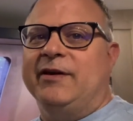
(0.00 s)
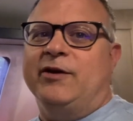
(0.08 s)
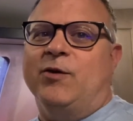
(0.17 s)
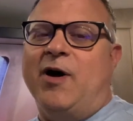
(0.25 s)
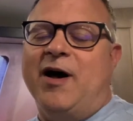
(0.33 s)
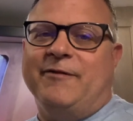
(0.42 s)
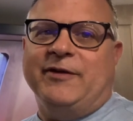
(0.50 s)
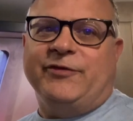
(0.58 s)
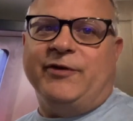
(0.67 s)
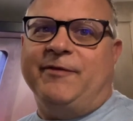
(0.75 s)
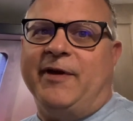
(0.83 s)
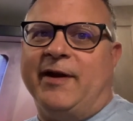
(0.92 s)
You know,
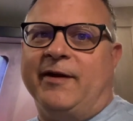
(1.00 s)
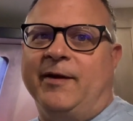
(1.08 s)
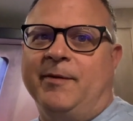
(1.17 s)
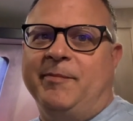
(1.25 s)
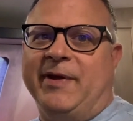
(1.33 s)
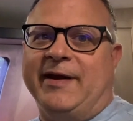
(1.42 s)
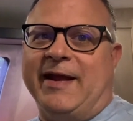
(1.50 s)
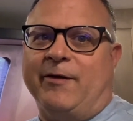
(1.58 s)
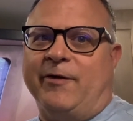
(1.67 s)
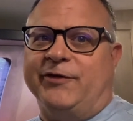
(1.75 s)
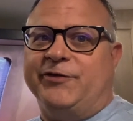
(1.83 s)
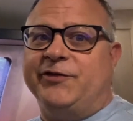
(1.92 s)
obviously, if you had a bed out
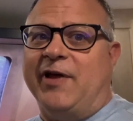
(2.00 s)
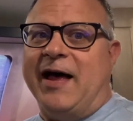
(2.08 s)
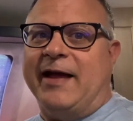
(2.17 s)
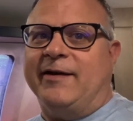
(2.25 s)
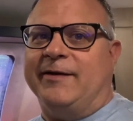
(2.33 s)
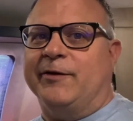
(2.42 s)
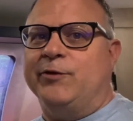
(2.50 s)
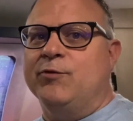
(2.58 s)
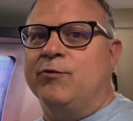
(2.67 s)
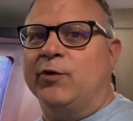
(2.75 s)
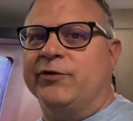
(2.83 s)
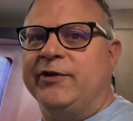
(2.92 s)
on a slide like the
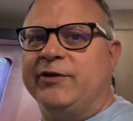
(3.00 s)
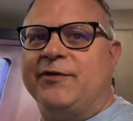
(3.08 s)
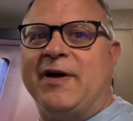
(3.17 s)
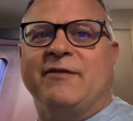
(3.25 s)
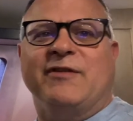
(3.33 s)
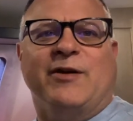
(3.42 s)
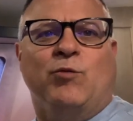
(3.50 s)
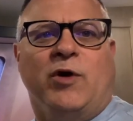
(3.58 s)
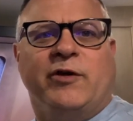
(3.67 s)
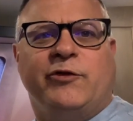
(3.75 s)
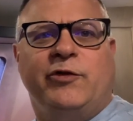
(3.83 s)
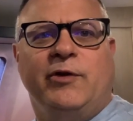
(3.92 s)
2465, that'd
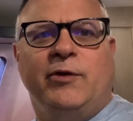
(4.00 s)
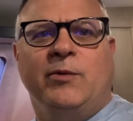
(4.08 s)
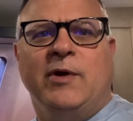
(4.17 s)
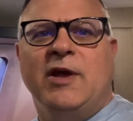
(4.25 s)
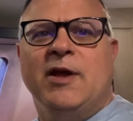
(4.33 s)
work too.